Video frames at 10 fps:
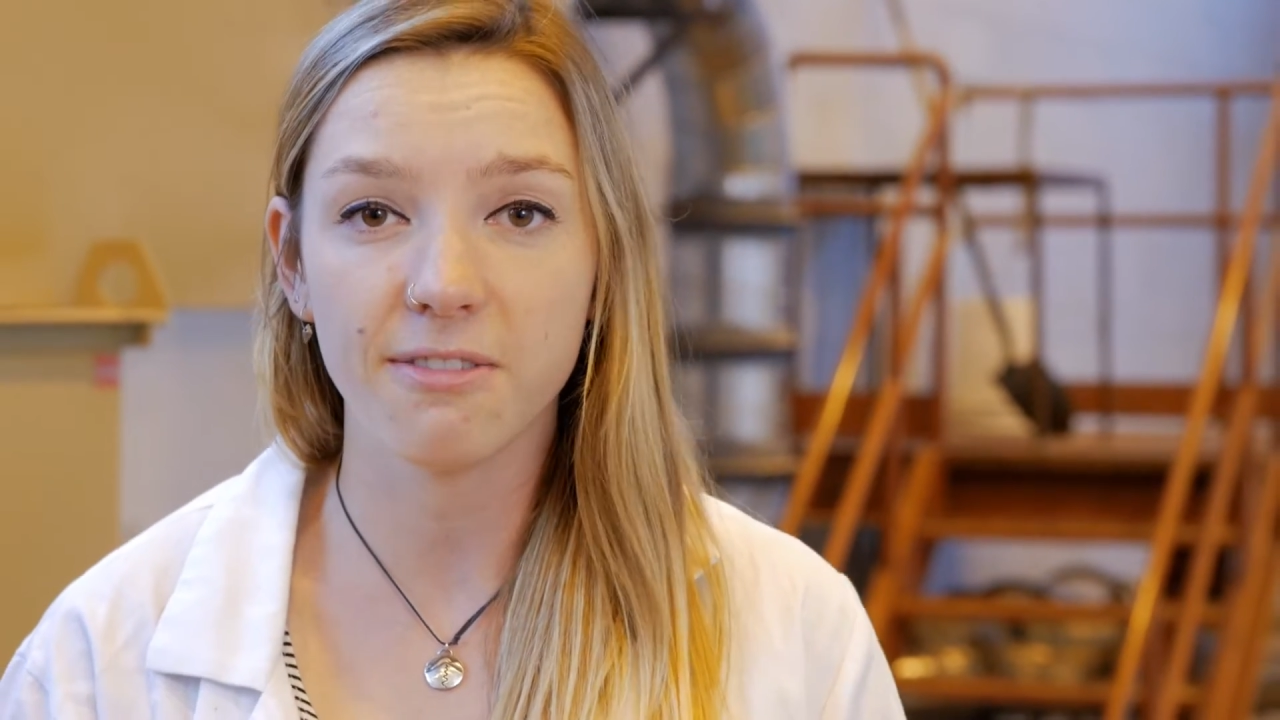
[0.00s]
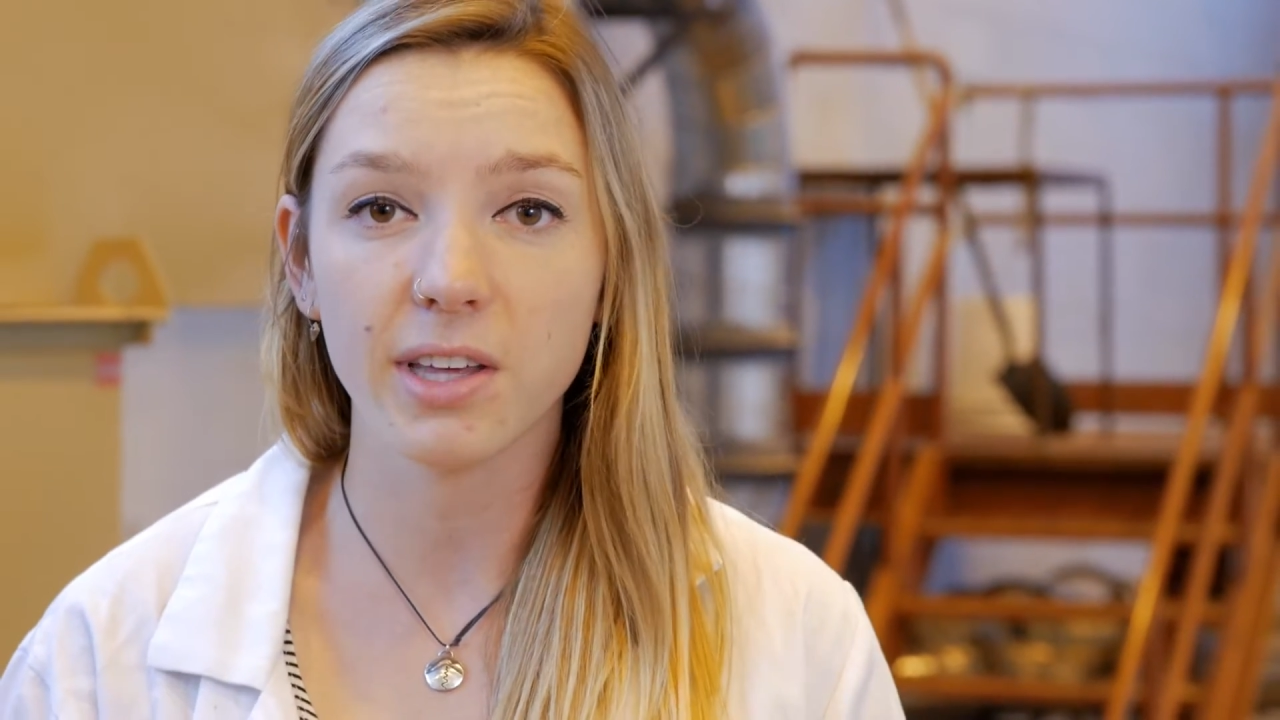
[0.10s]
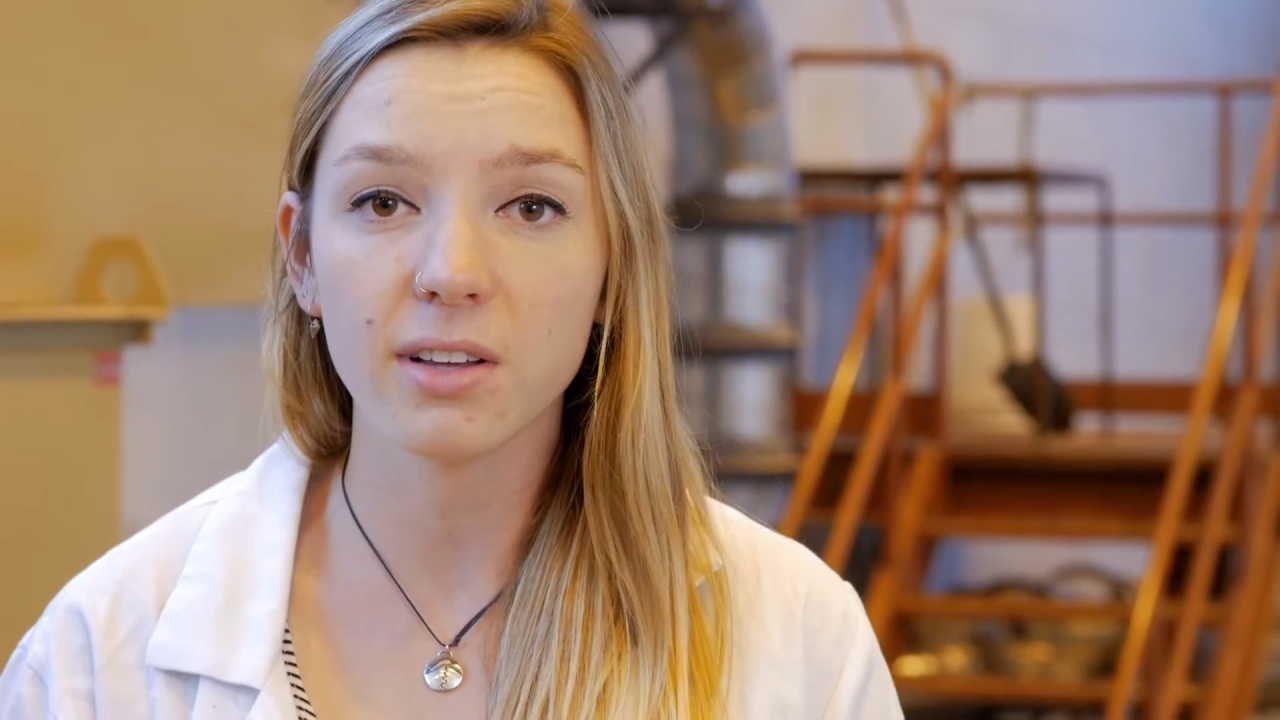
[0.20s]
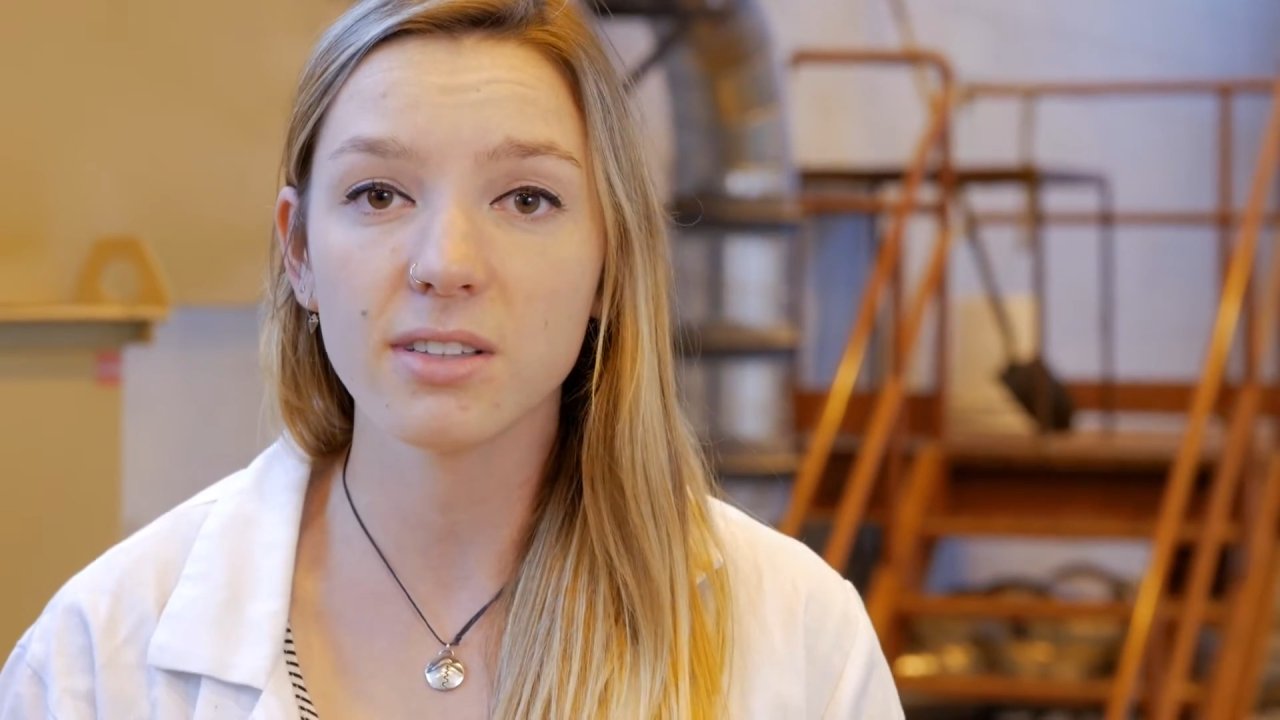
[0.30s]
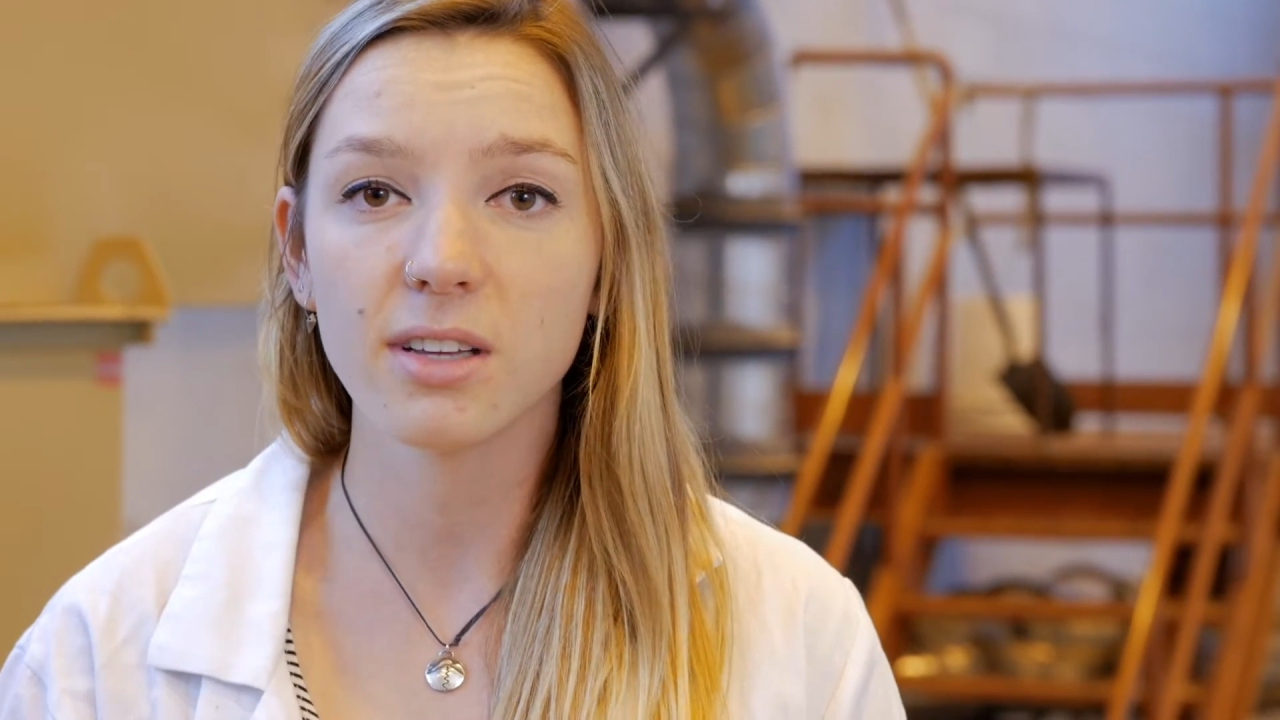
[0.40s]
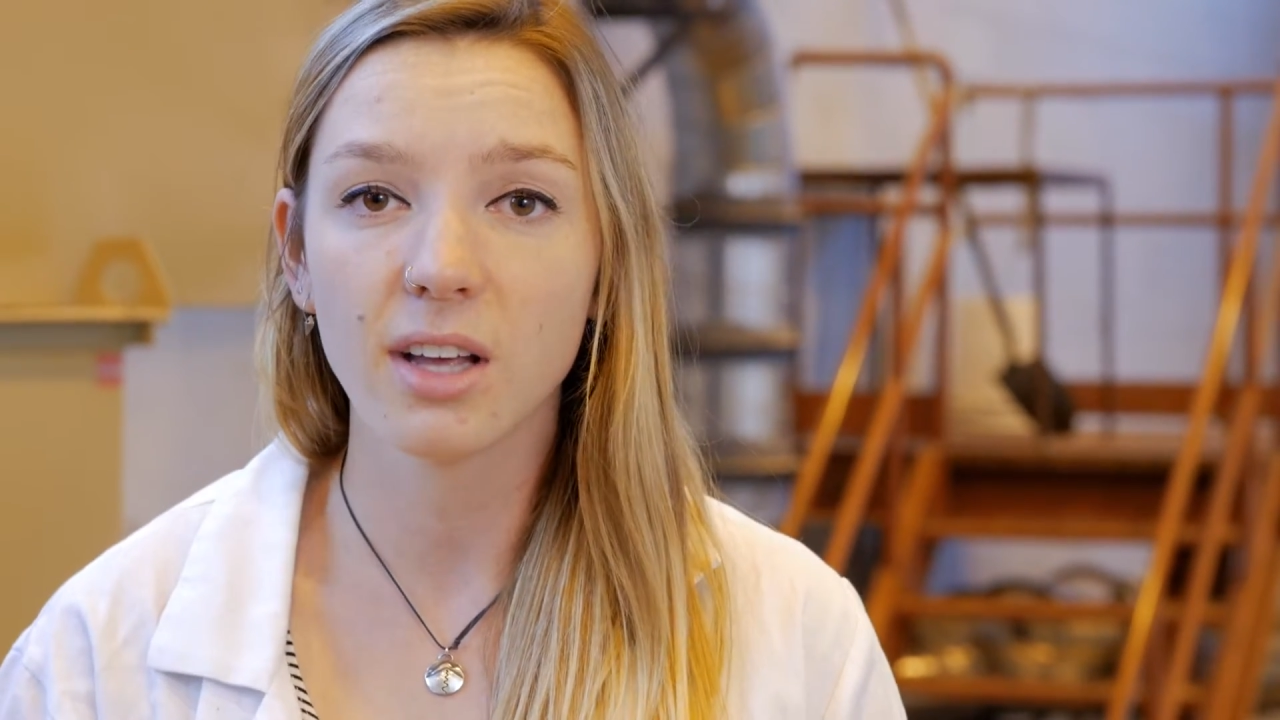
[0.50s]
field.